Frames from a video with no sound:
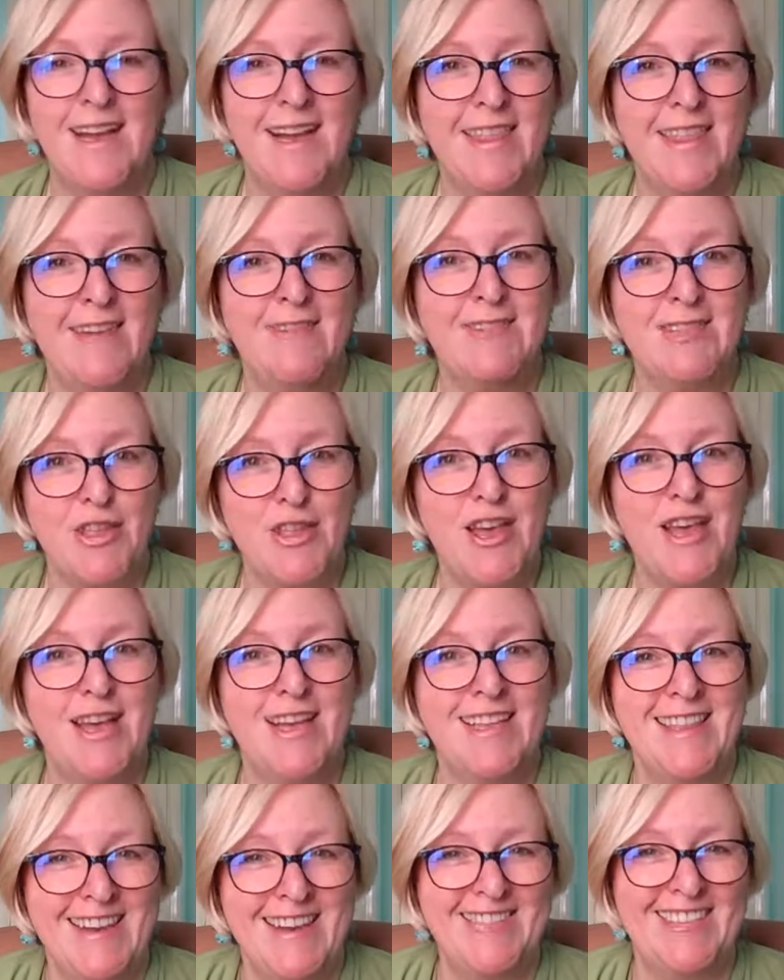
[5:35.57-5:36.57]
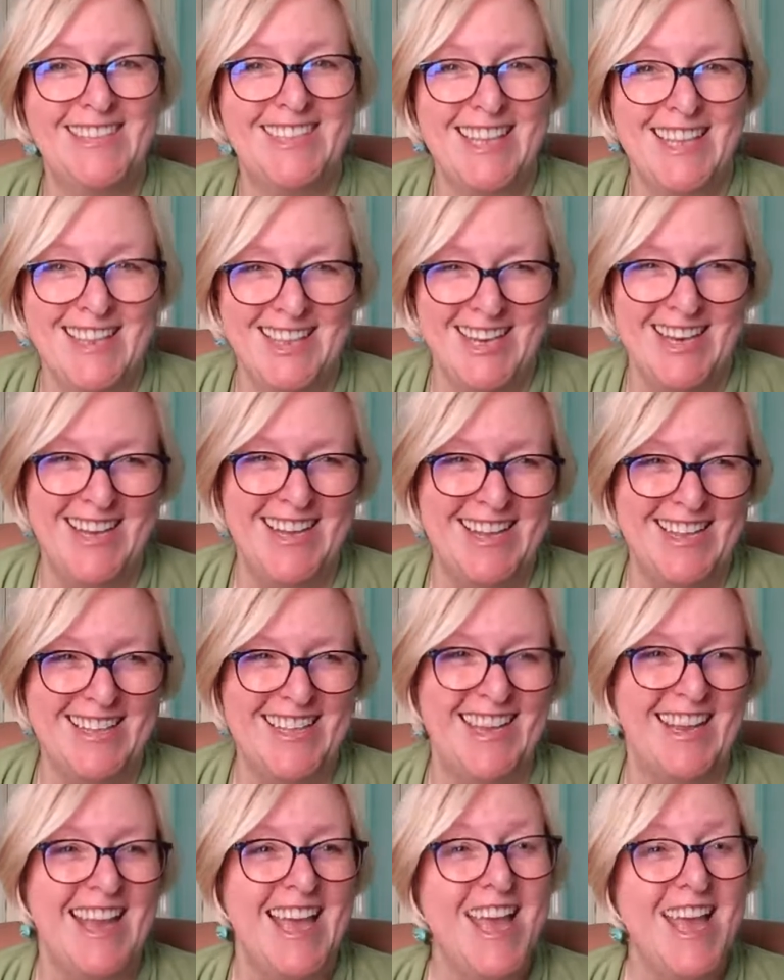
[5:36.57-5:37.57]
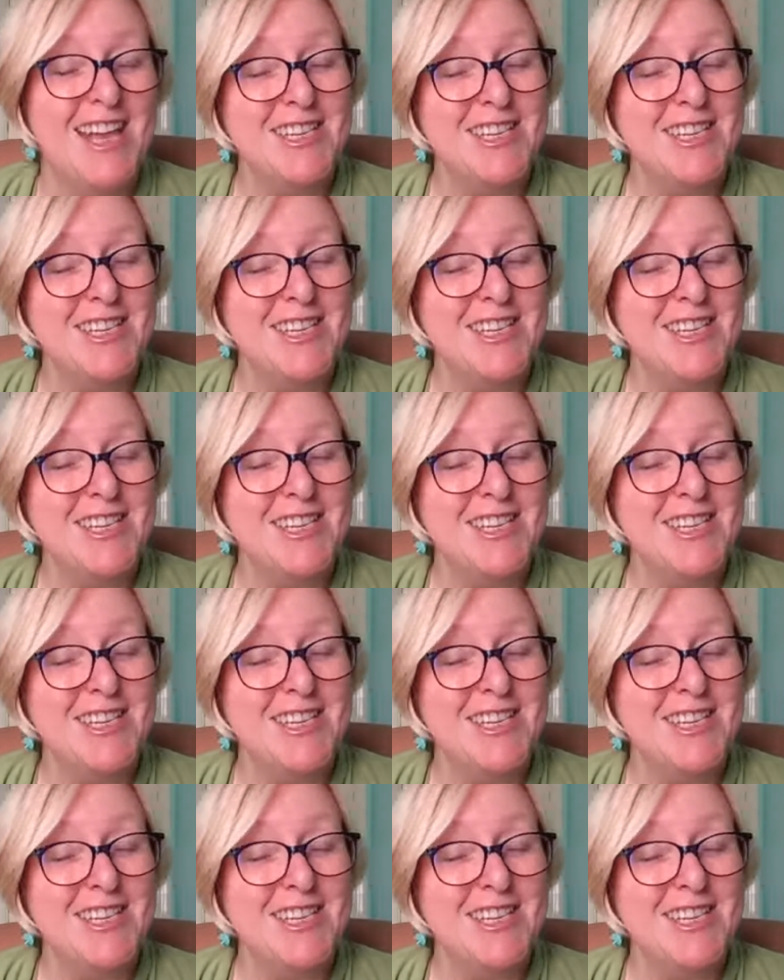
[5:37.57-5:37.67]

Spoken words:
There was a third thing.